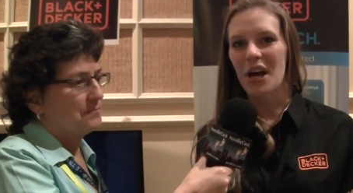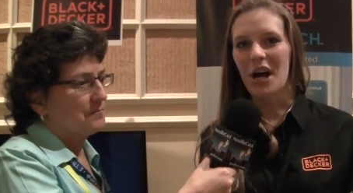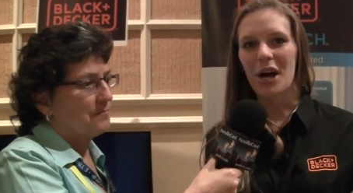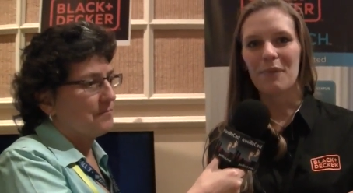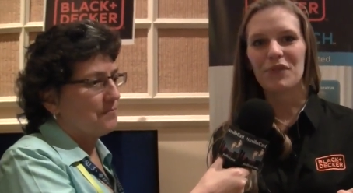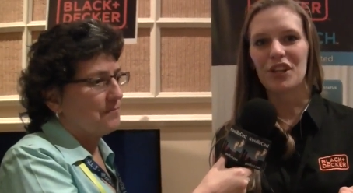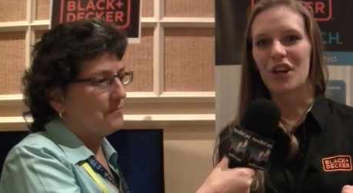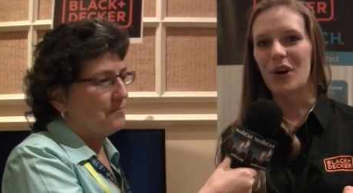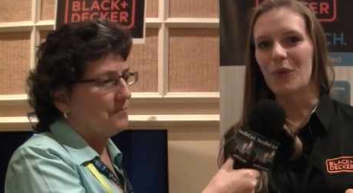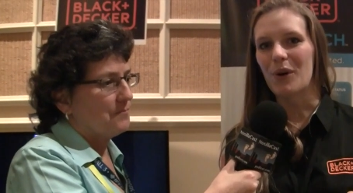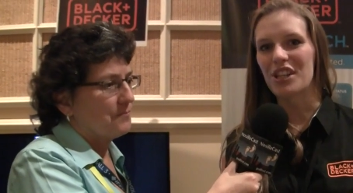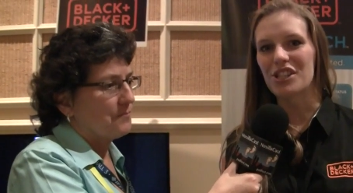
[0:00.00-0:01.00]
Speaker 1: um, you know
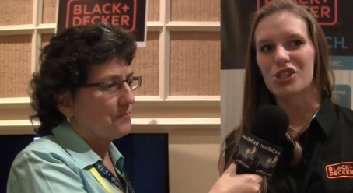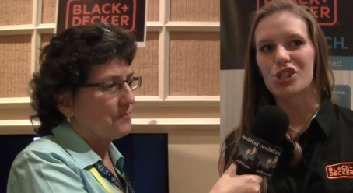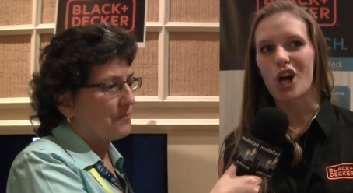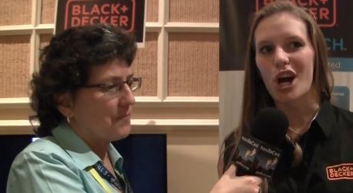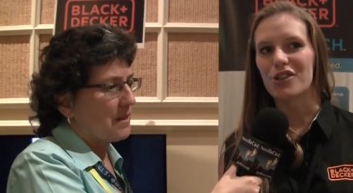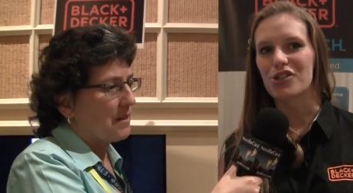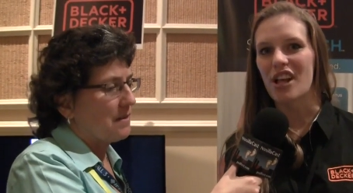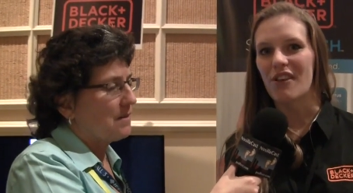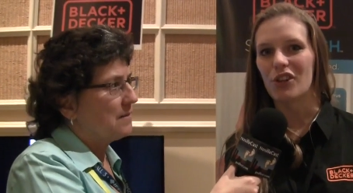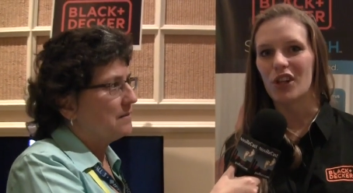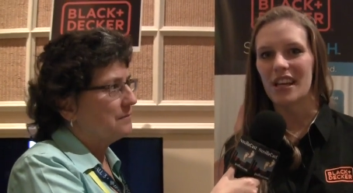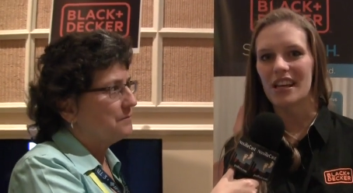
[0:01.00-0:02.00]
what its charge
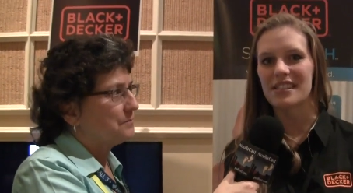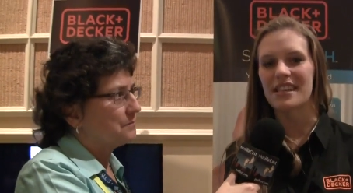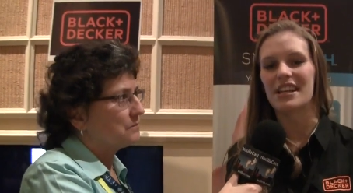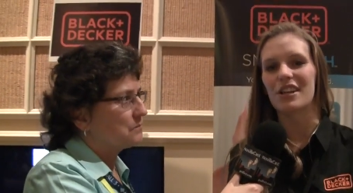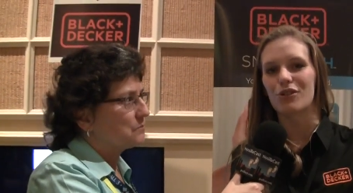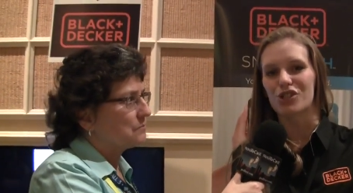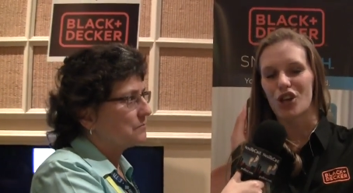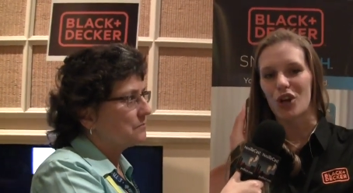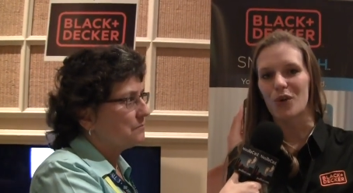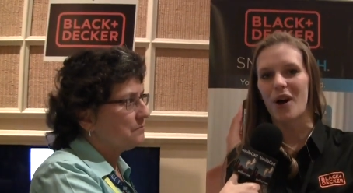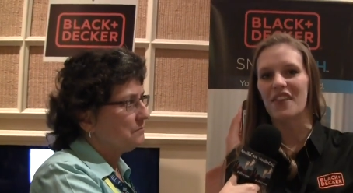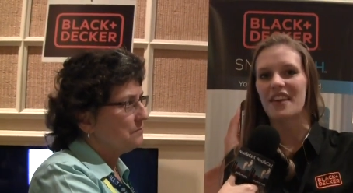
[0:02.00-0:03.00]
level is, and it'll show
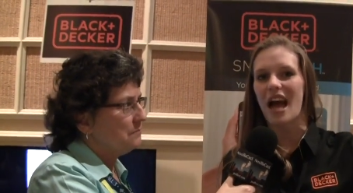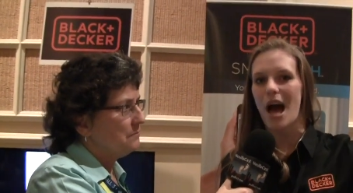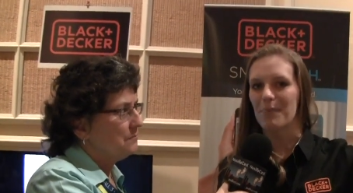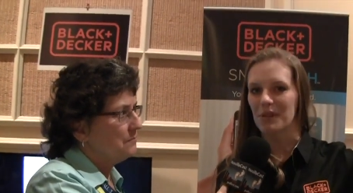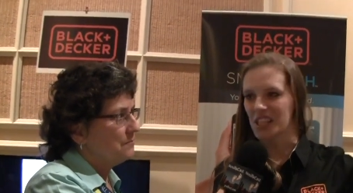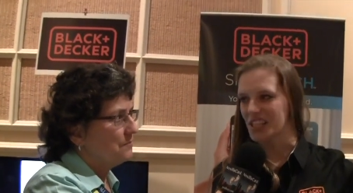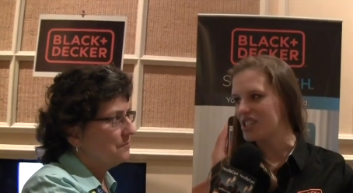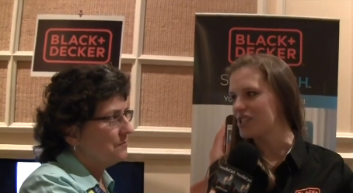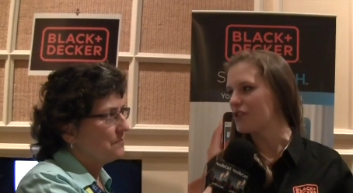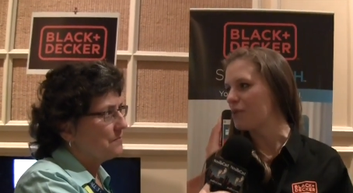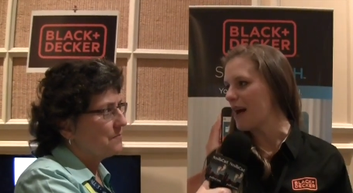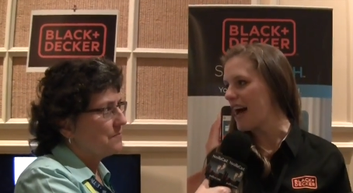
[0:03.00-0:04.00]
you on the app a list of
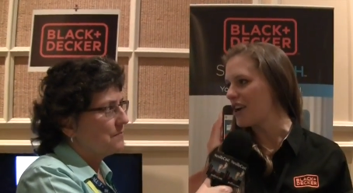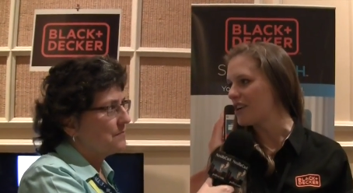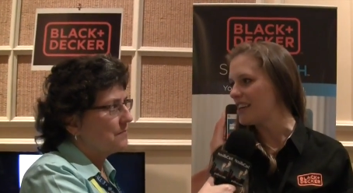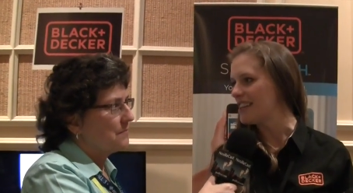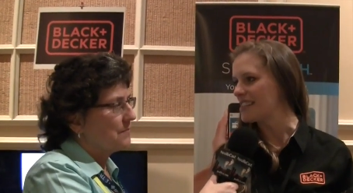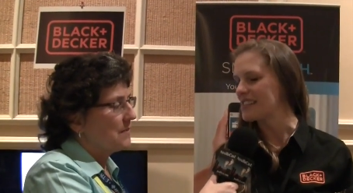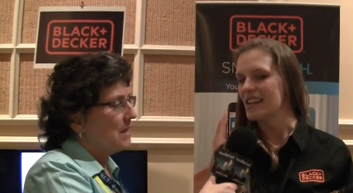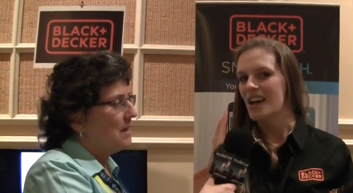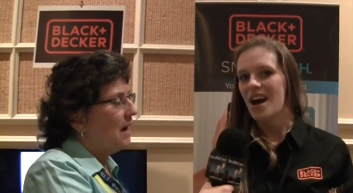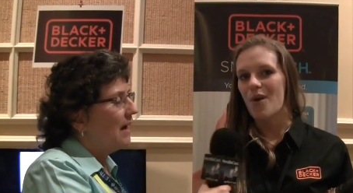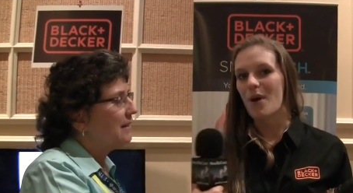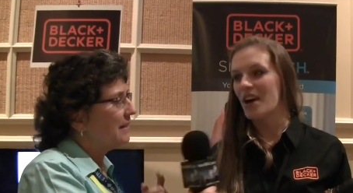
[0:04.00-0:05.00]
your batteries.
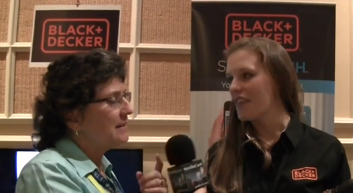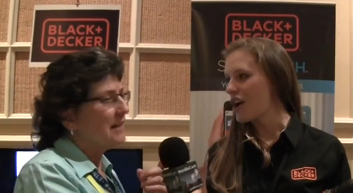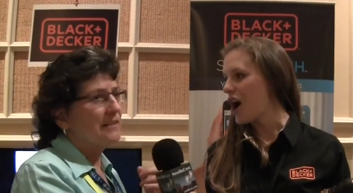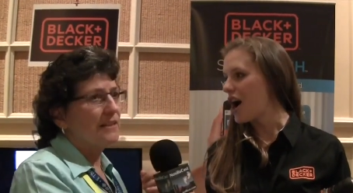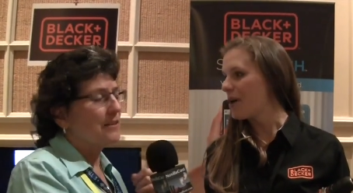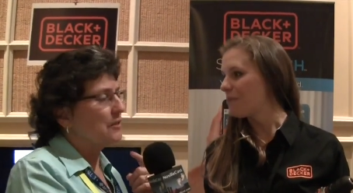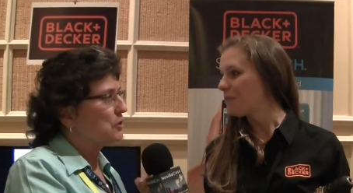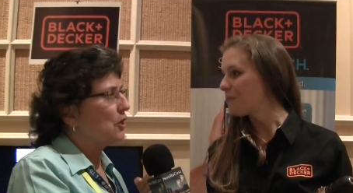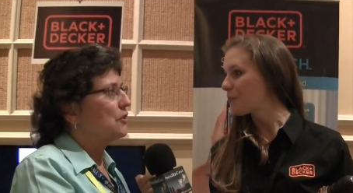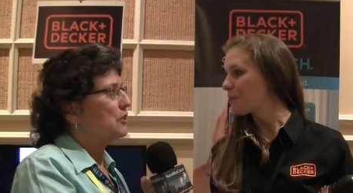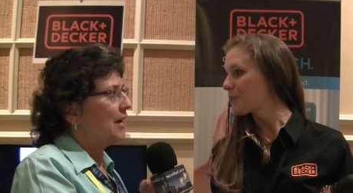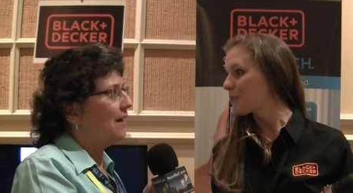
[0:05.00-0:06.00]
I like the idea of the
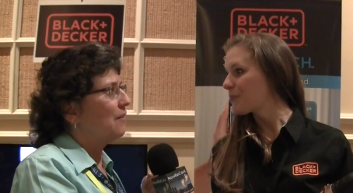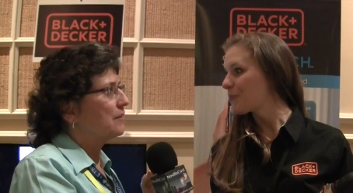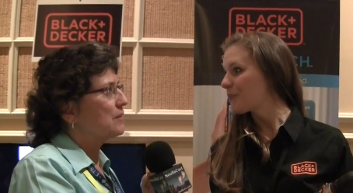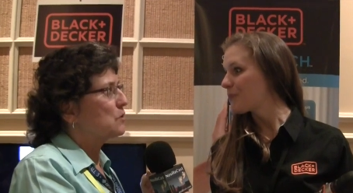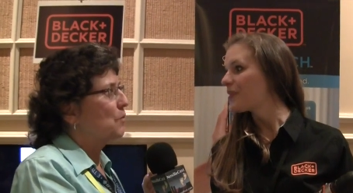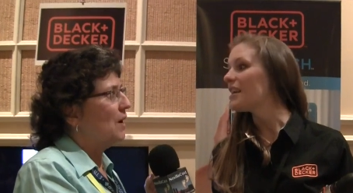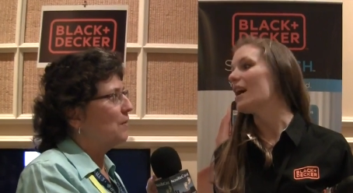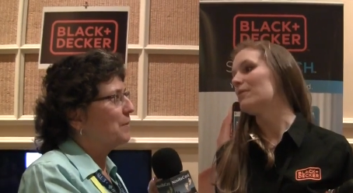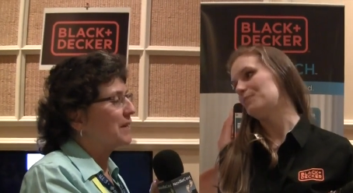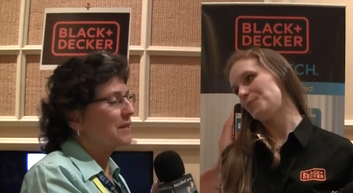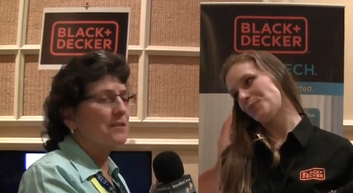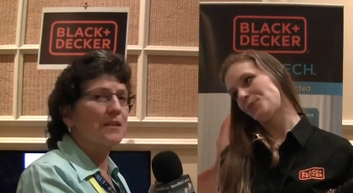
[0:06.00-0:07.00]
Speaker 2: charge health as well, yeah.
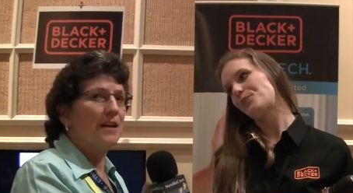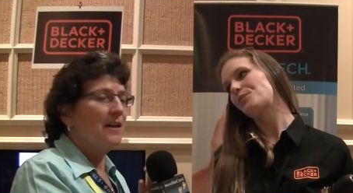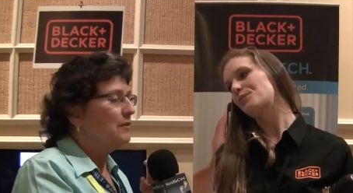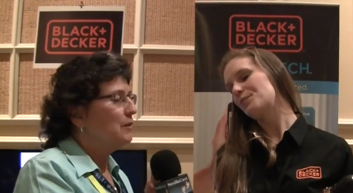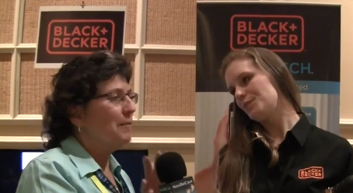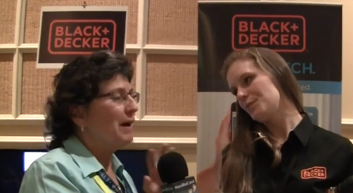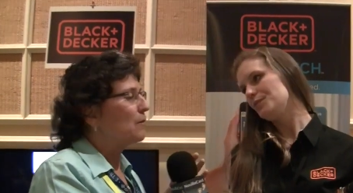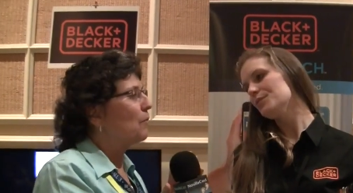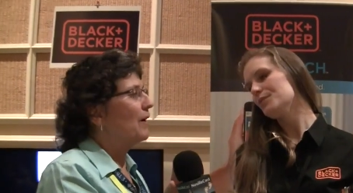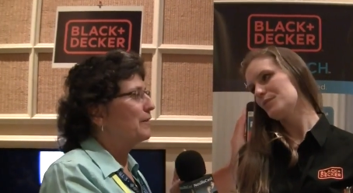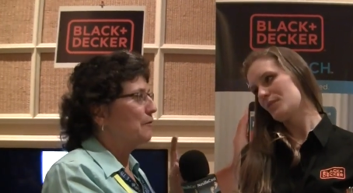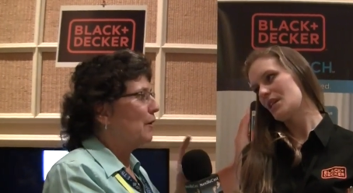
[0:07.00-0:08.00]
because no matter
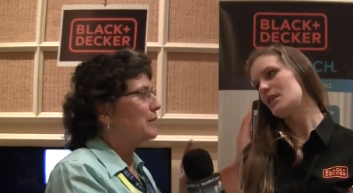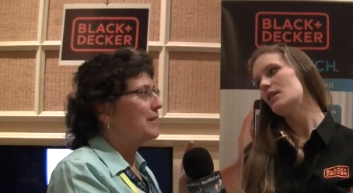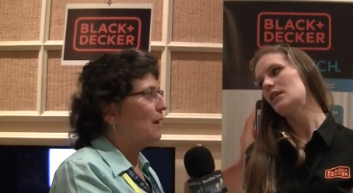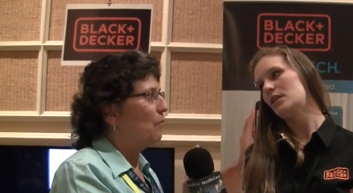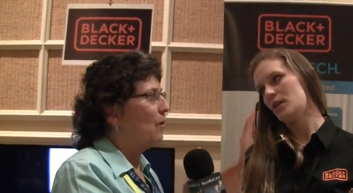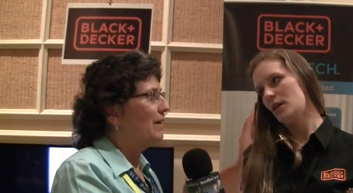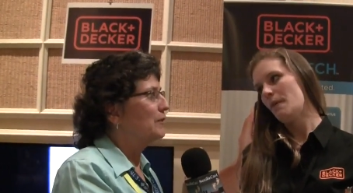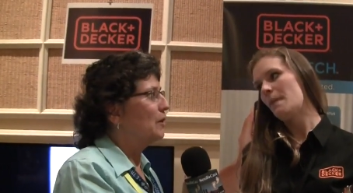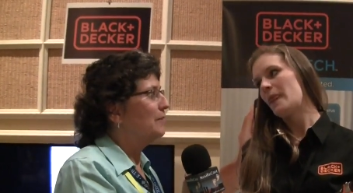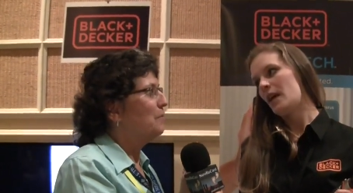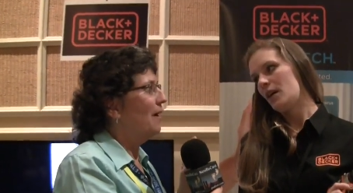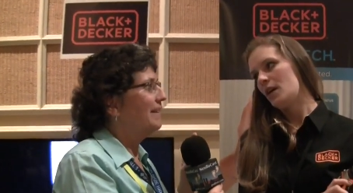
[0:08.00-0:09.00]
what, you've always got one
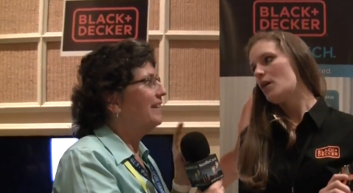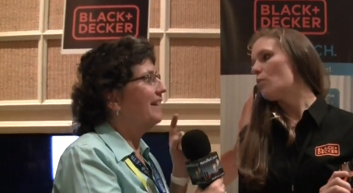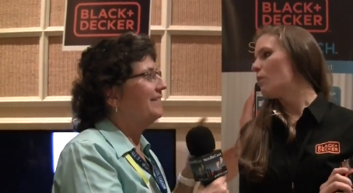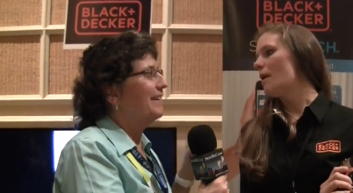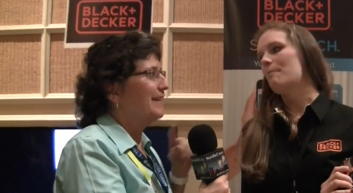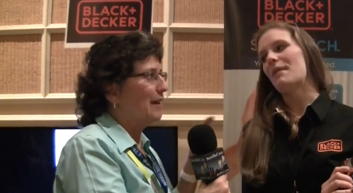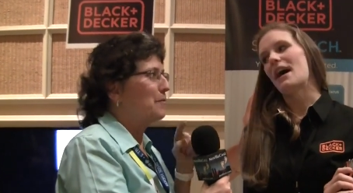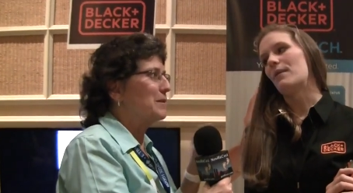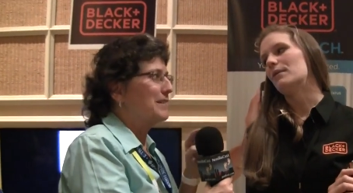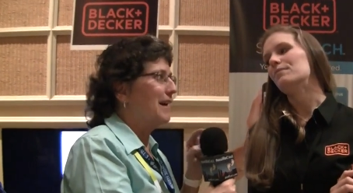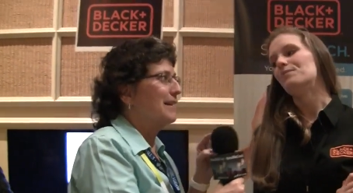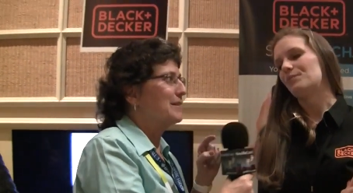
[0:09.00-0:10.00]
good one, and one then the other one's
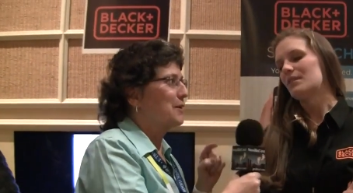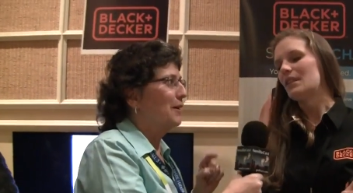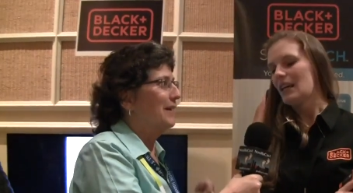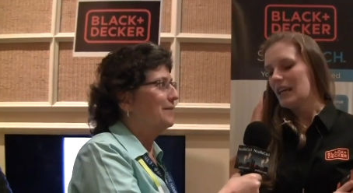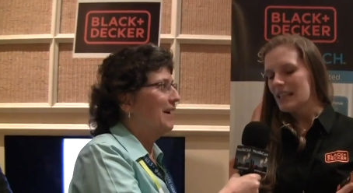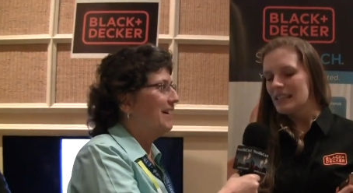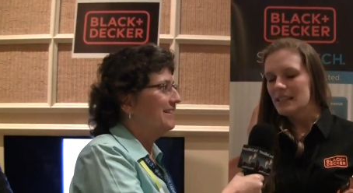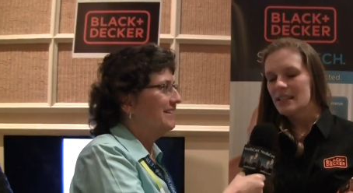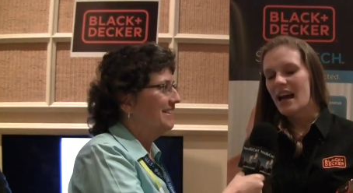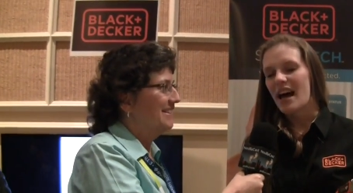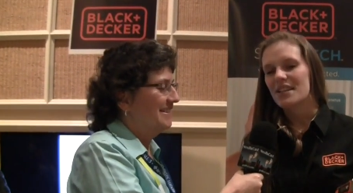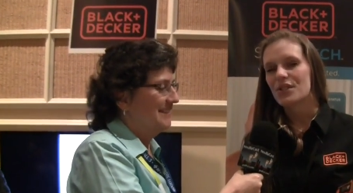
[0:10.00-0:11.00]
not as good, right?
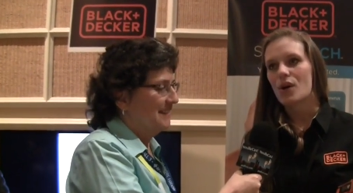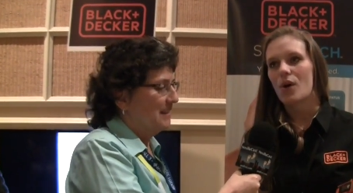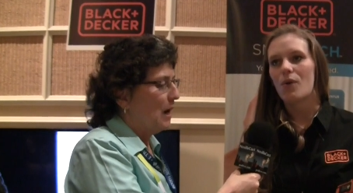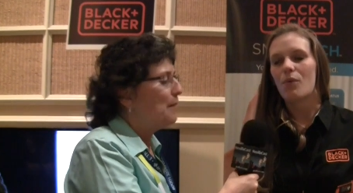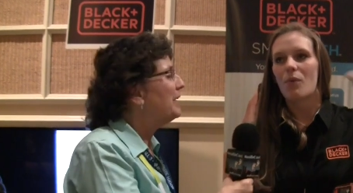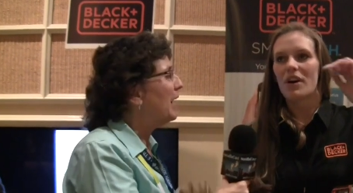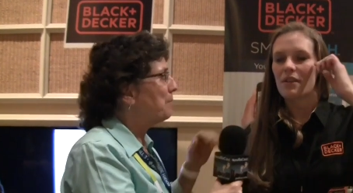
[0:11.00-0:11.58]
Speaker 1: Yeah. So I mean,